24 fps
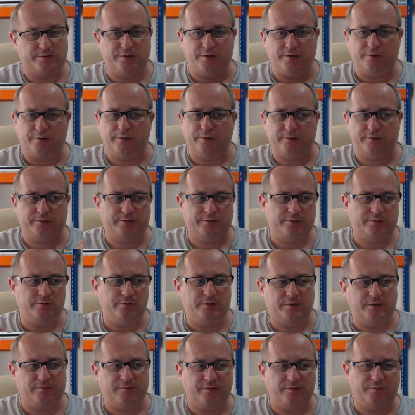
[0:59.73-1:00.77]
So you got two
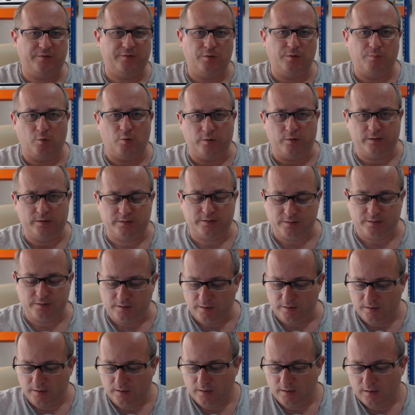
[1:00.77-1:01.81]
different viewpoints.
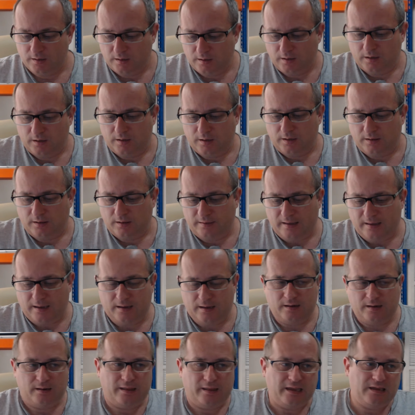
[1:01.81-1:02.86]

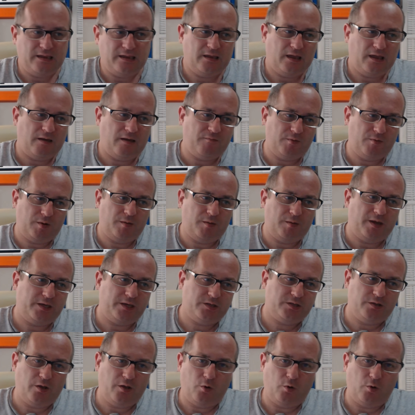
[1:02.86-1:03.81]
Then they everybody makes